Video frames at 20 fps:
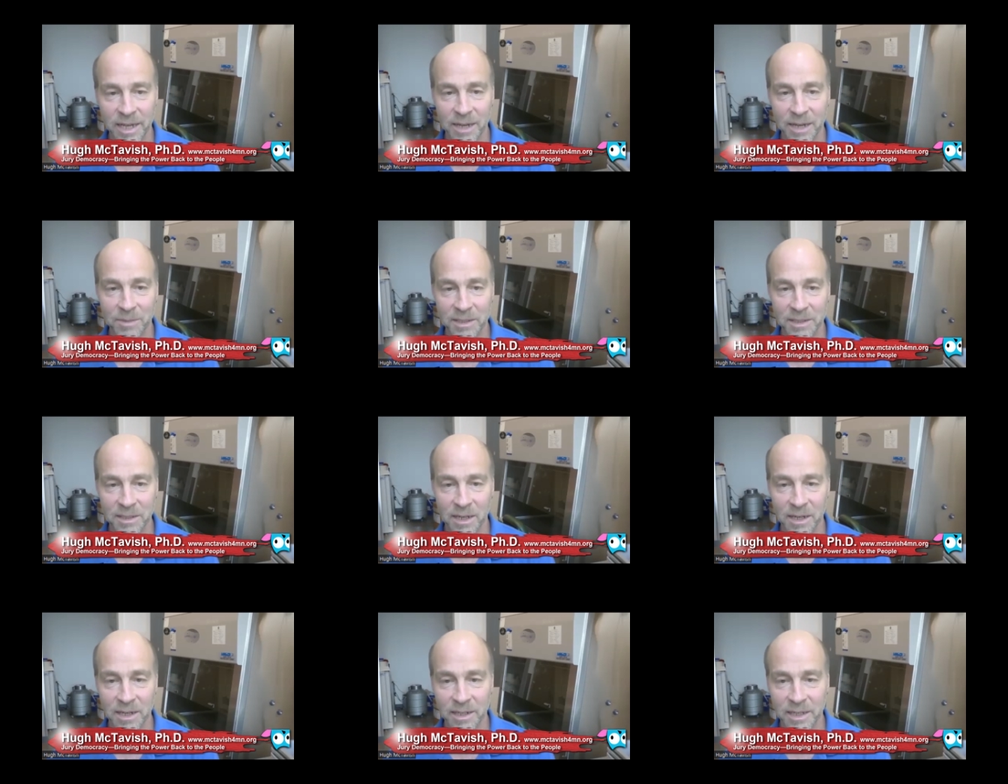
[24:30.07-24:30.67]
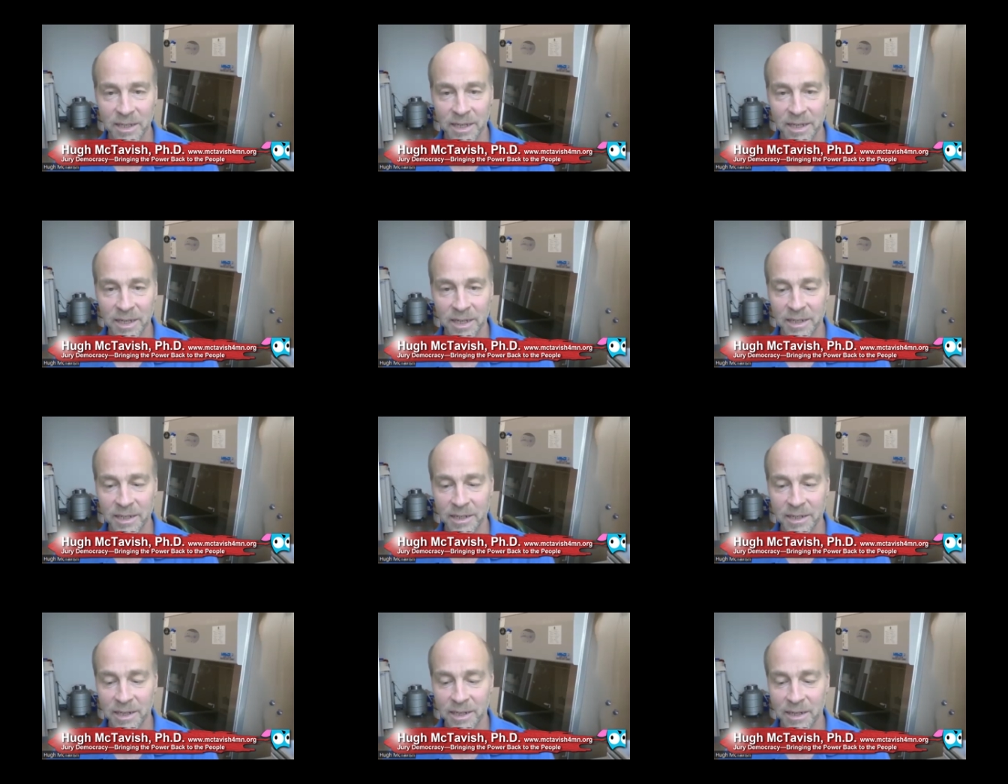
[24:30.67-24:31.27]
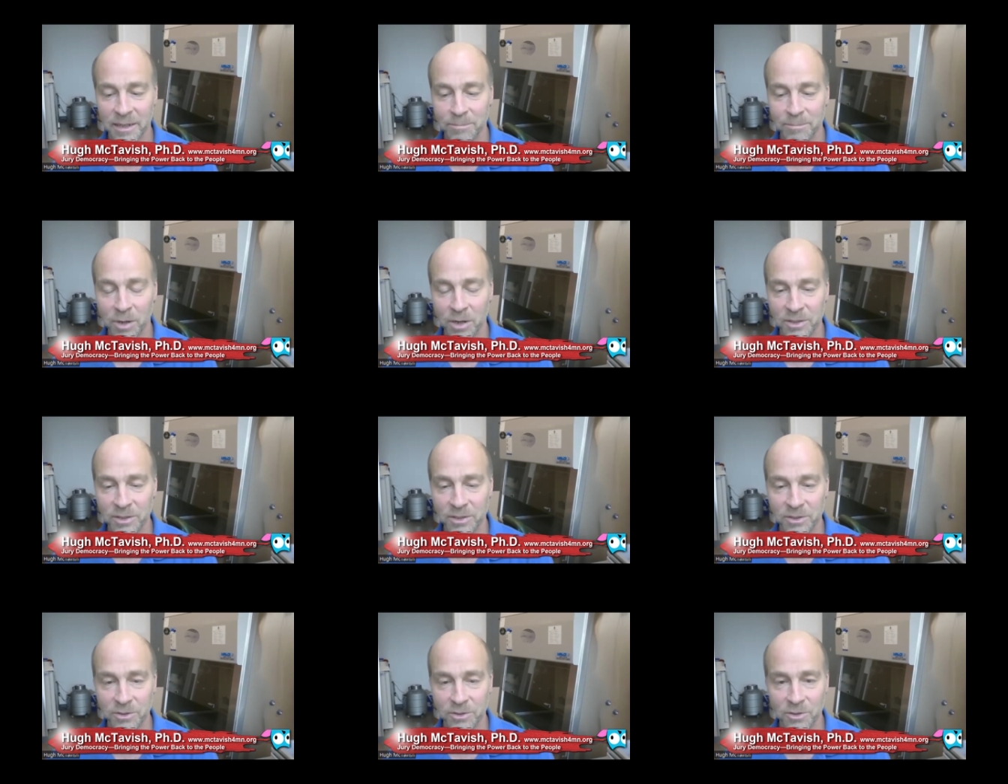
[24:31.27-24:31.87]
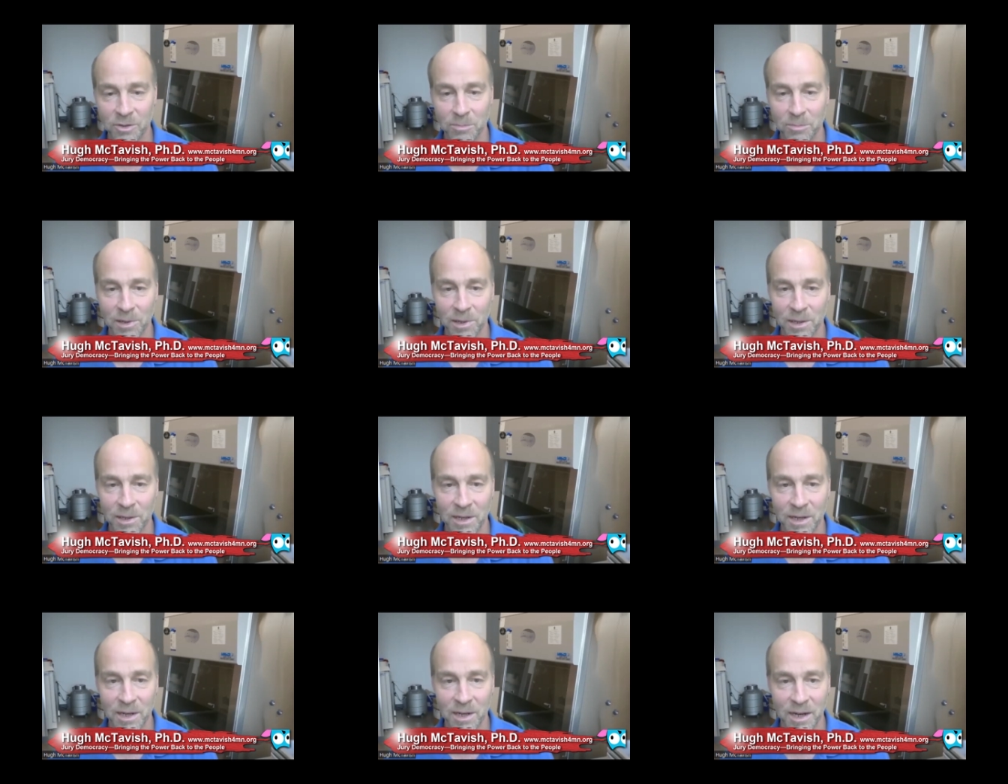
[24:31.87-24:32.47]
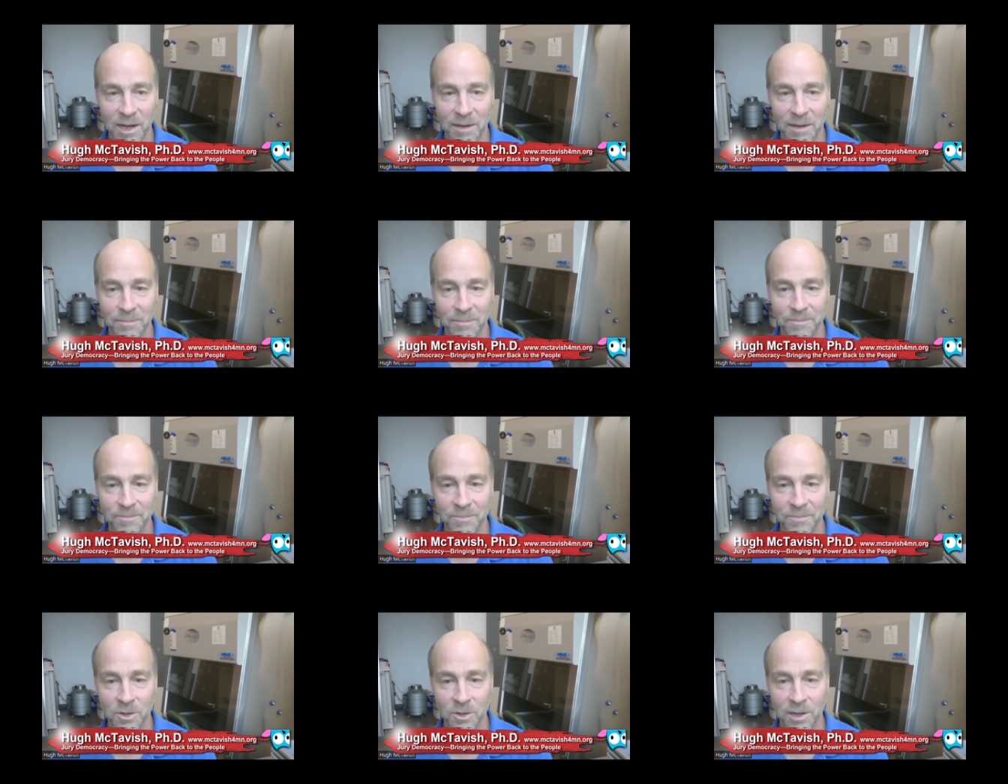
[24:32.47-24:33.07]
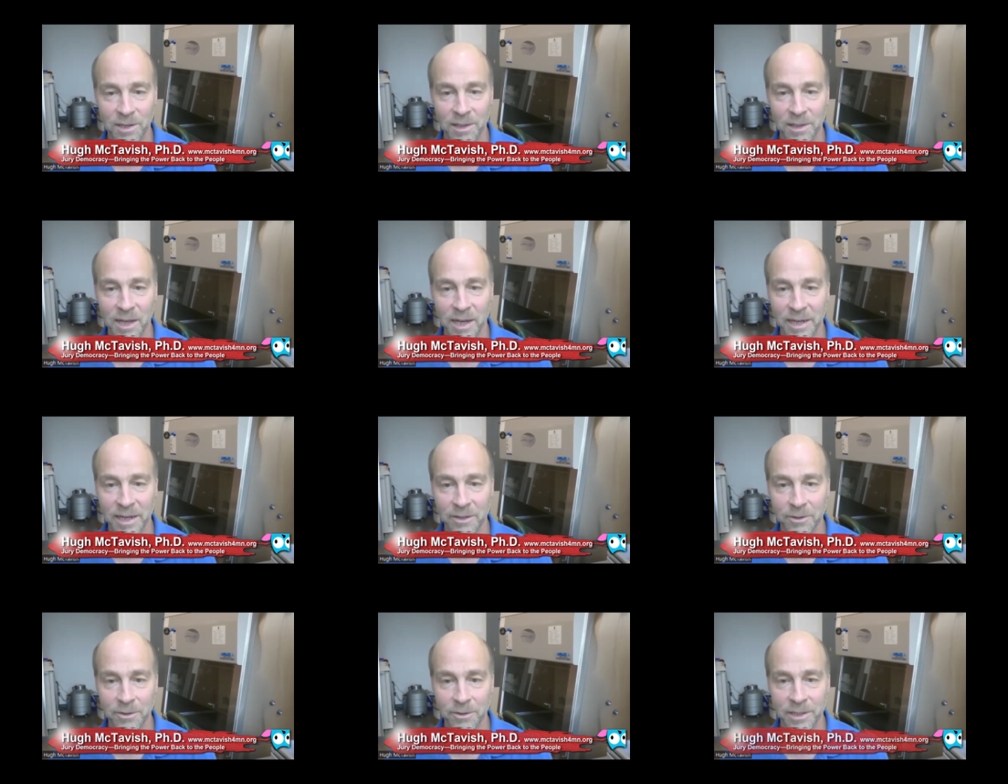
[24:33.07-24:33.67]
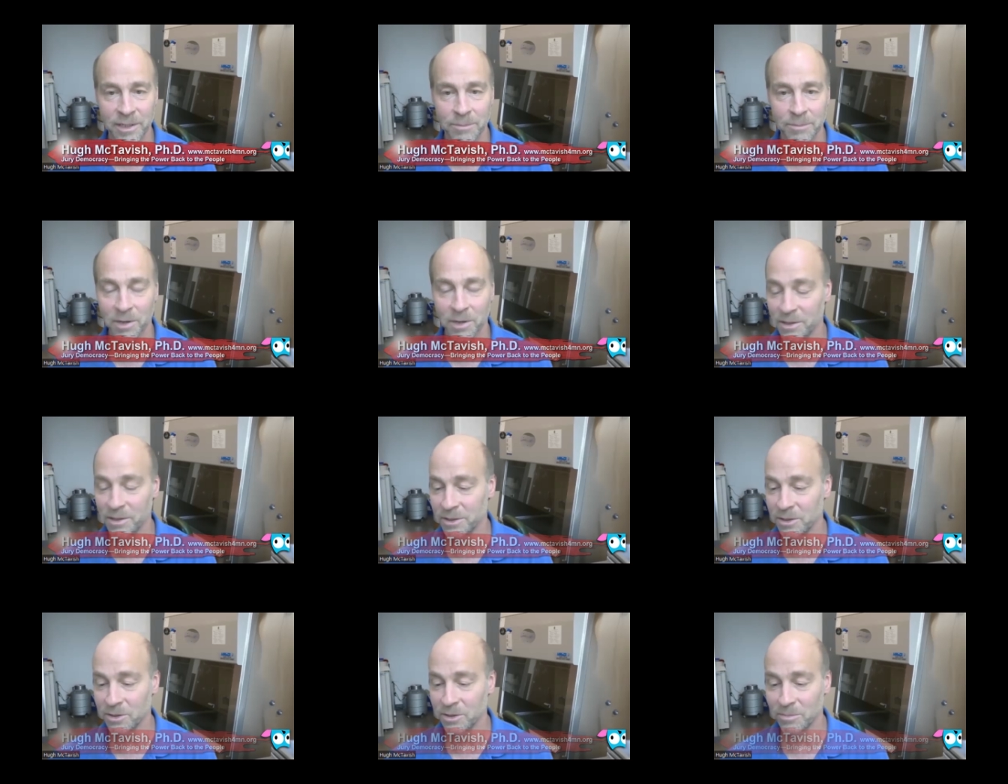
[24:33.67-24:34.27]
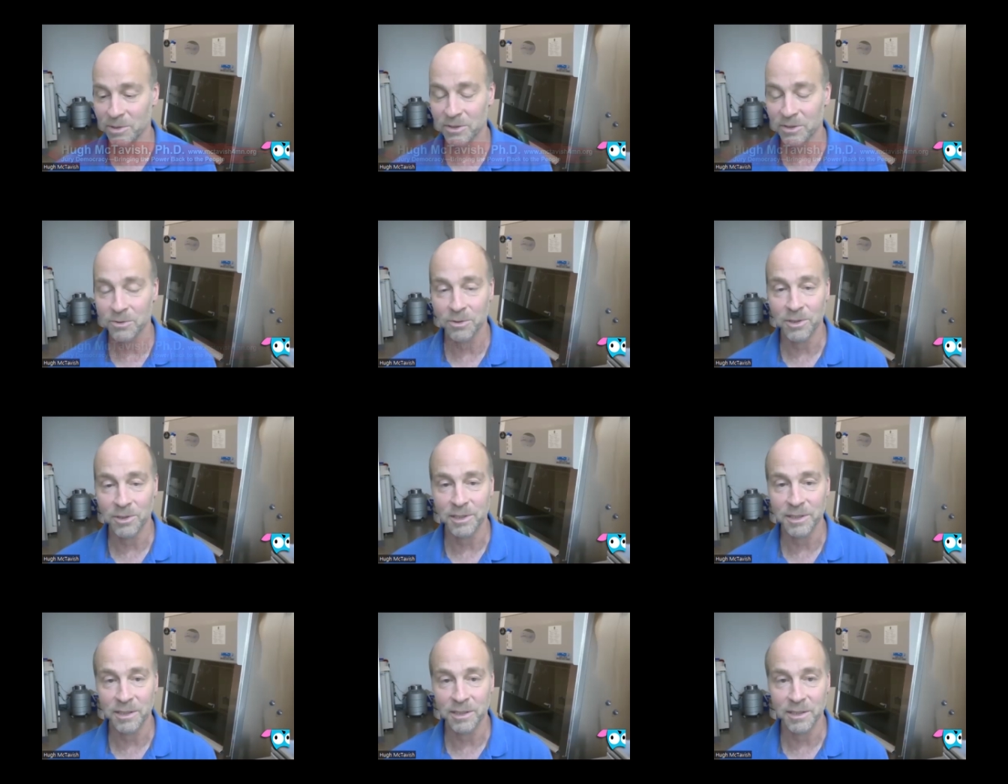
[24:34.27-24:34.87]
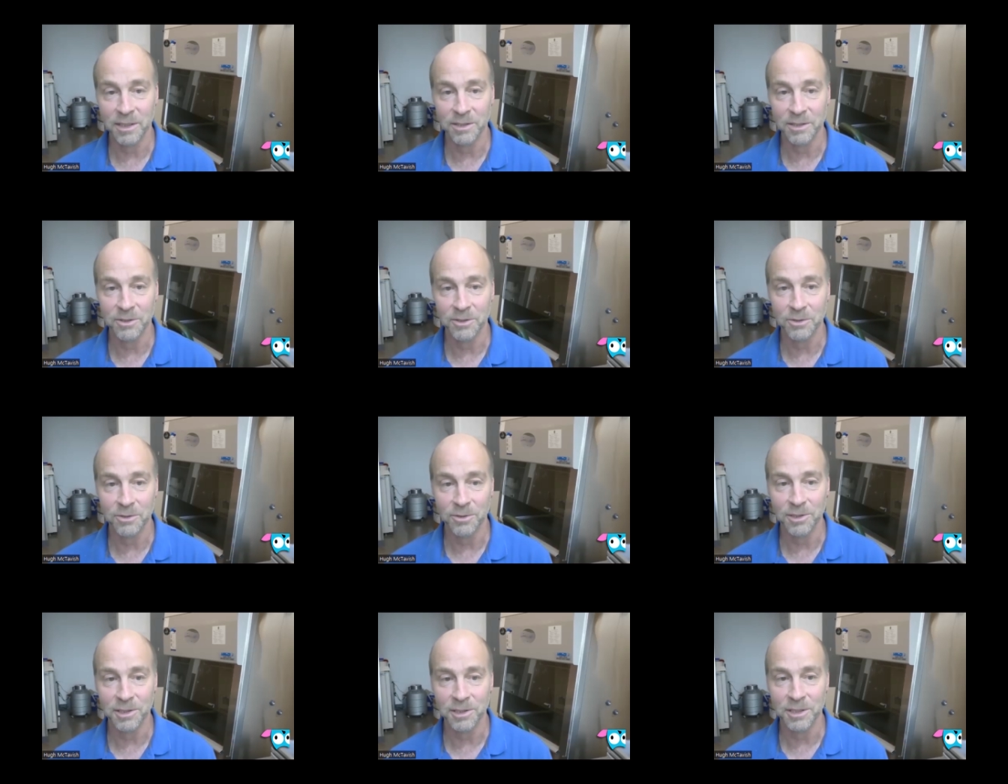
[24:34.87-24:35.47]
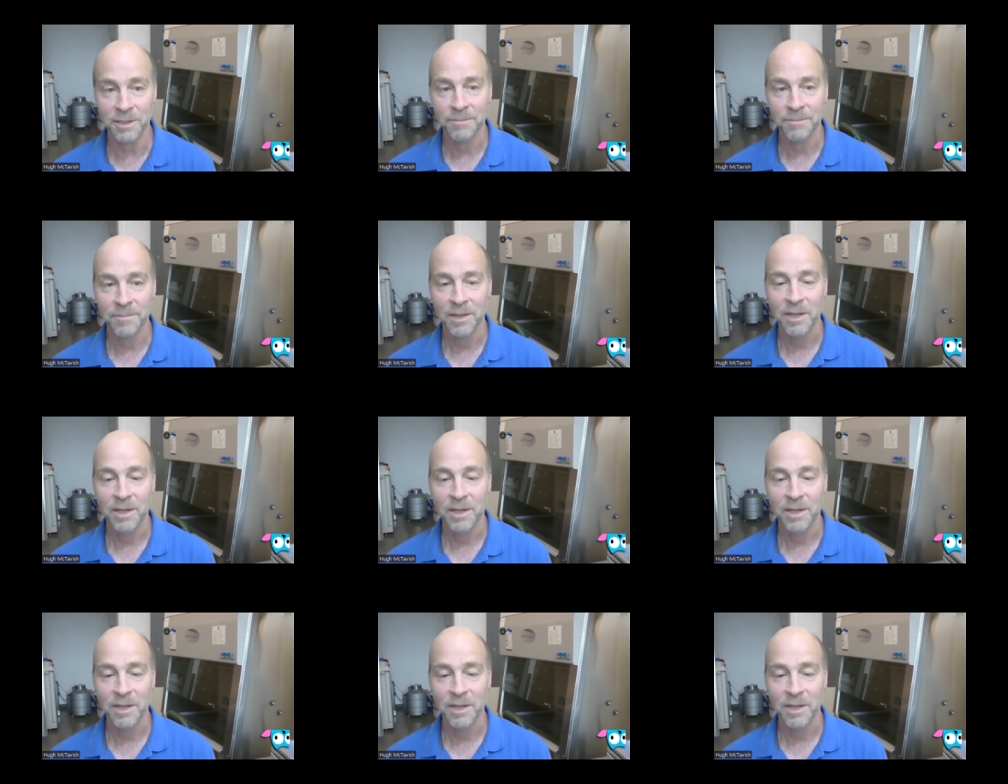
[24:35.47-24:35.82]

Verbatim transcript: Amazon and uh, Barnes and Noble um, online or in Barnes and Noble stores or other stores.